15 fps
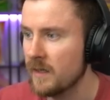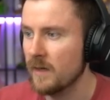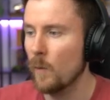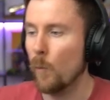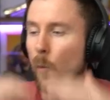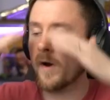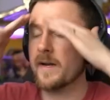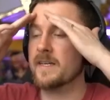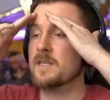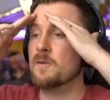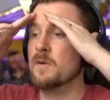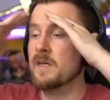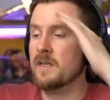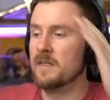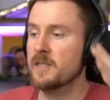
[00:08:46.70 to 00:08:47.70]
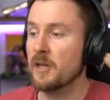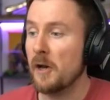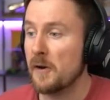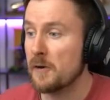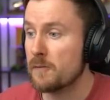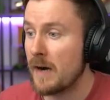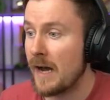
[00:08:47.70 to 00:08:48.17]
What are you?
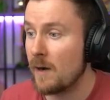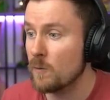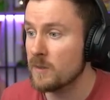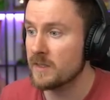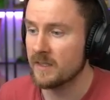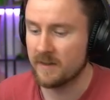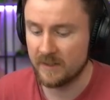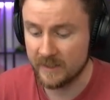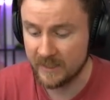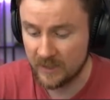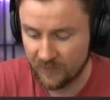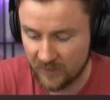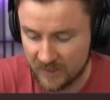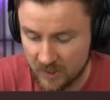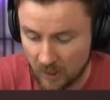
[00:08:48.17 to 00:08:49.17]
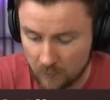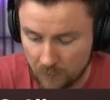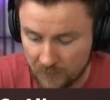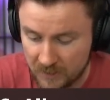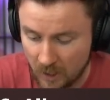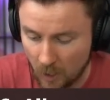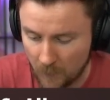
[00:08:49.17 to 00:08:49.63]
Turn around. The defense are
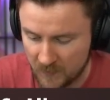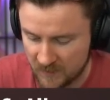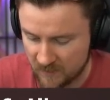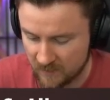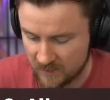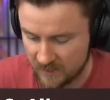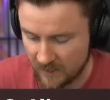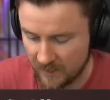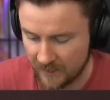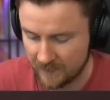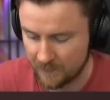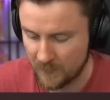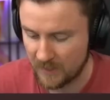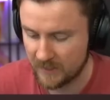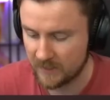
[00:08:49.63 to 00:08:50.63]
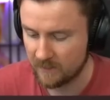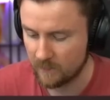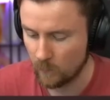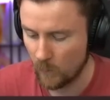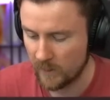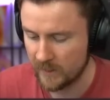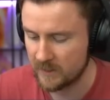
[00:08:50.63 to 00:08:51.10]
on the opposite side, buddy.
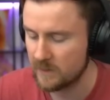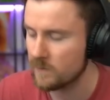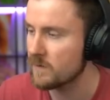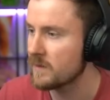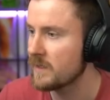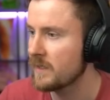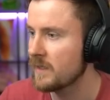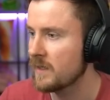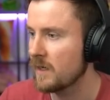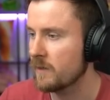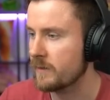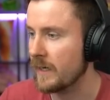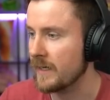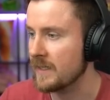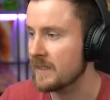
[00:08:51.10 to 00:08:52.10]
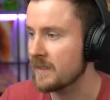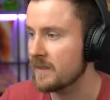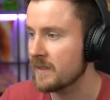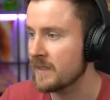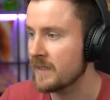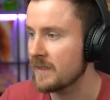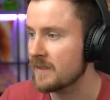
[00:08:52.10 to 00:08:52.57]
What are you? Okay,
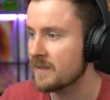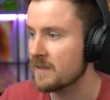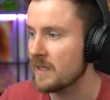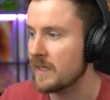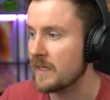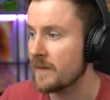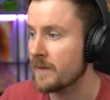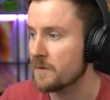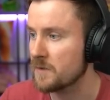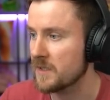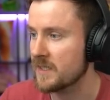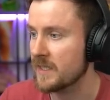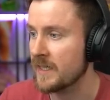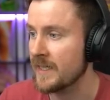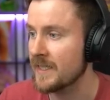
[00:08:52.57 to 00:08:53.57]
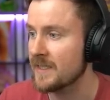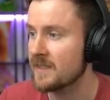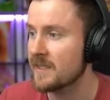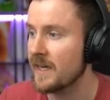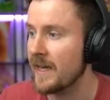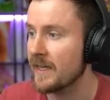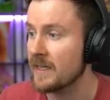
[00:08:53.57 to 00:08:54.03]
he, he's taking the risk. He's
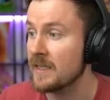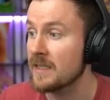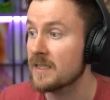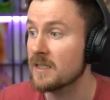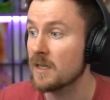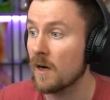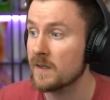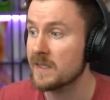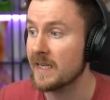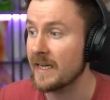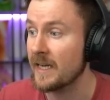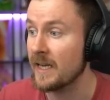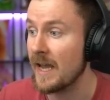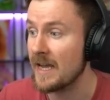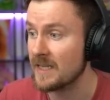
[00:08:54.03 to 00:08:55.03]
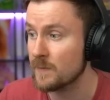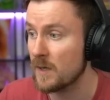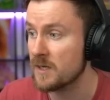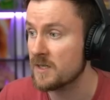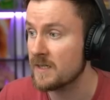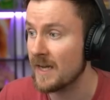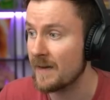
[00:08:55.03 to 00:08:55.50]
saying he's not taking as
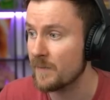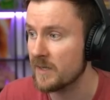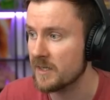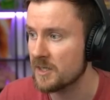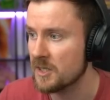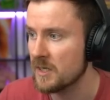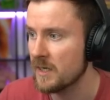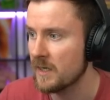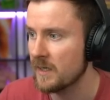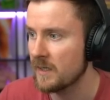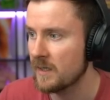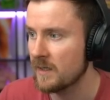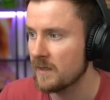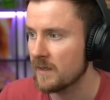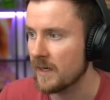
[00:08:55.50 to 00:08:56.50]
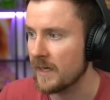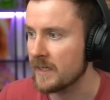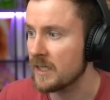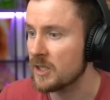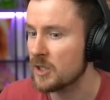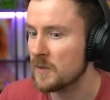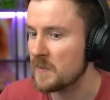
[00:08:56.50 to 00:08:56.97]
much damage, and
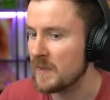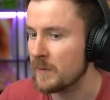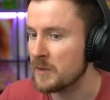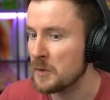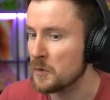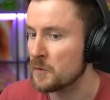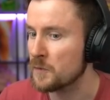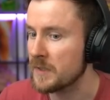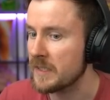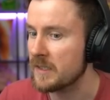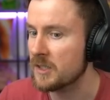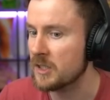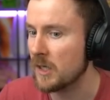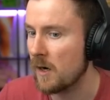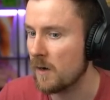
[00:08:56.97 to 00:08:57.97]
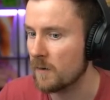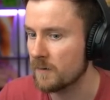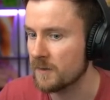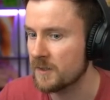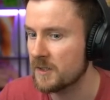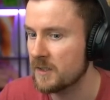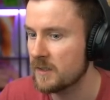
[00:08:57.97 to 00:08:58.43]
he should be able to
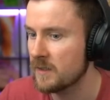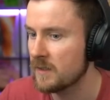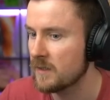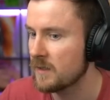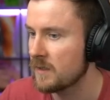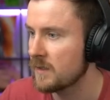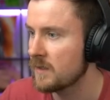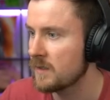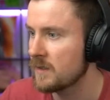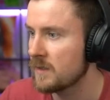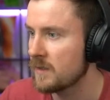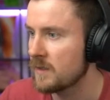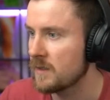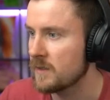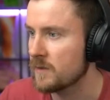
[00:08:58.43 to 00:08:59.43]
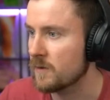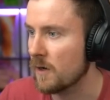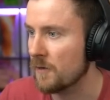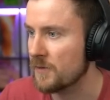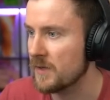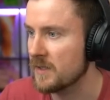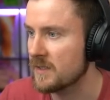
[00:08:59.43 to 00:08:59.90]
recharge. You
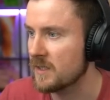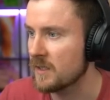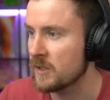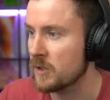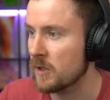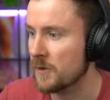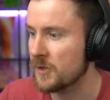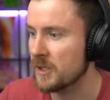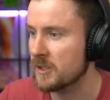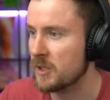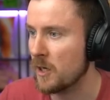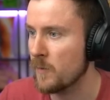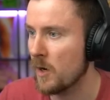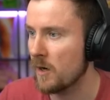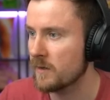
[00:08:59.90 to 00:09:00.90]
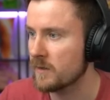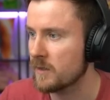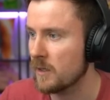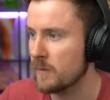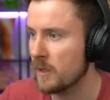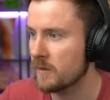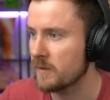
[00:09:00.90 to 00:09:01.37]
got this. You got this. Come on.
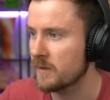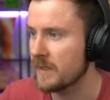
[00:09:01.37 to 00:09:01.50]
Come on.